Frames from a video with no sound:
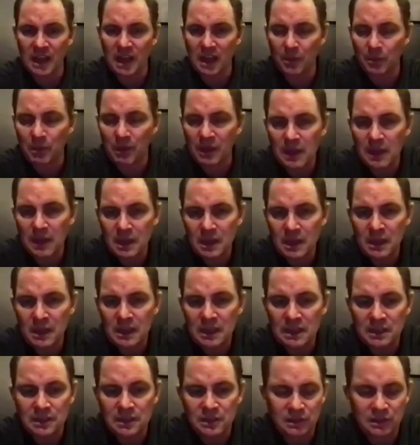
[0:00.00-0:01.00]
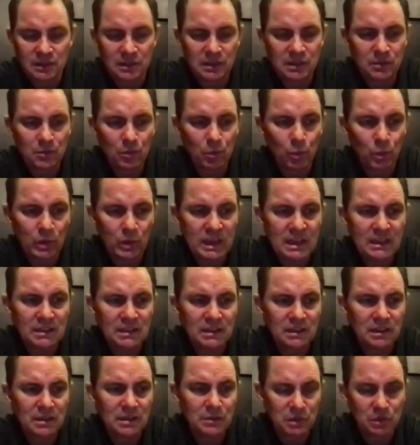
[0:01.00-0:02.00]
app, is we
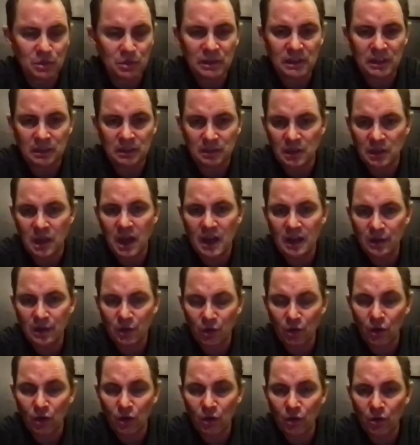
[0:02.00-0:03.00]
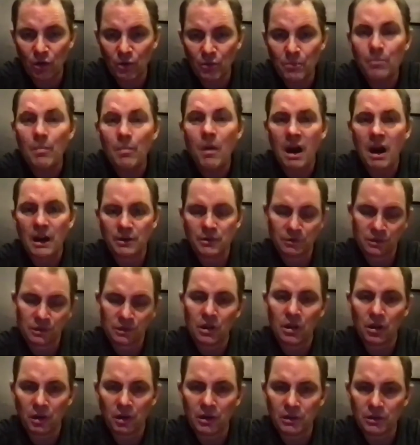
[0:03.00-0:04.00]
ended up doing a lot of modern
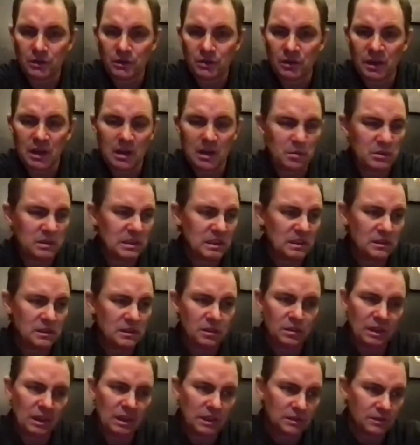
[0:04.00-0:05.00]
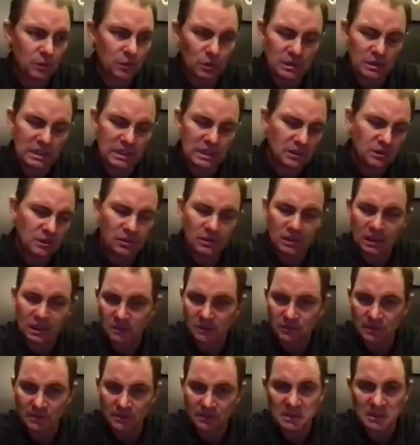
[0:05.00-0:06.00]
cars, right? We did 2014,
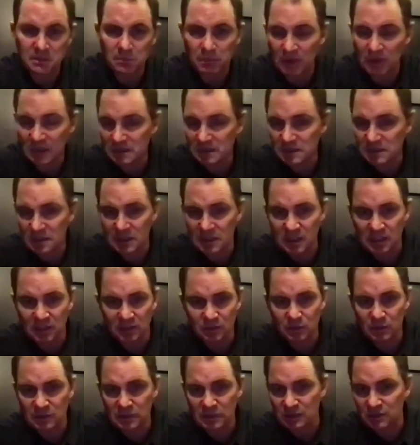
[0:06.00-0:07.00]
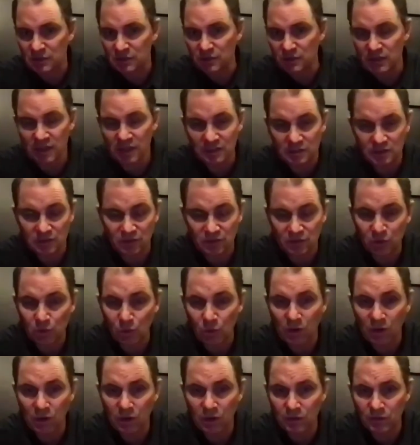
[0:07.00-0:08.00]
2015 Mustangs. We did
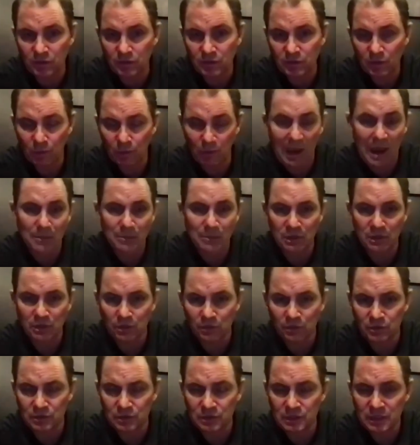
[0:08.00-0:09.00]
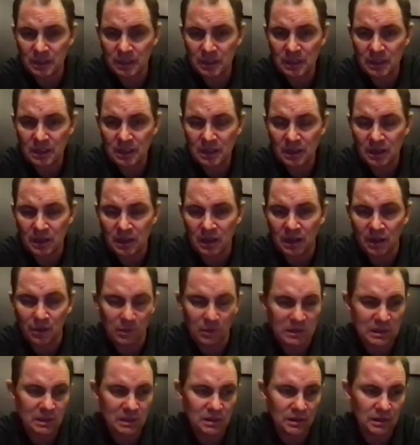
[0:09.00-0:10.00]
2012 Raptors.
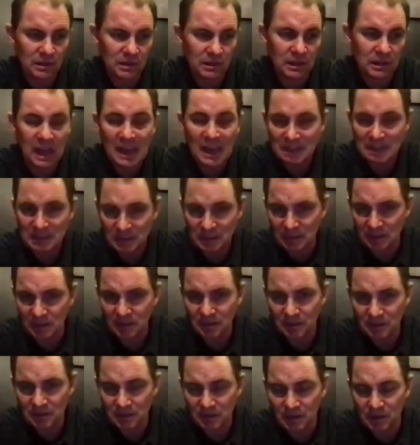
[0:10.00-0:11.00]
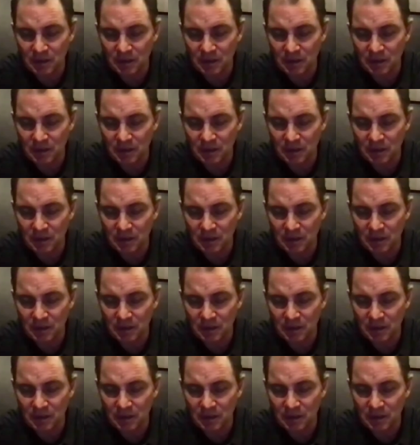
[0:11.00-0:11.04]
We did a Lightning.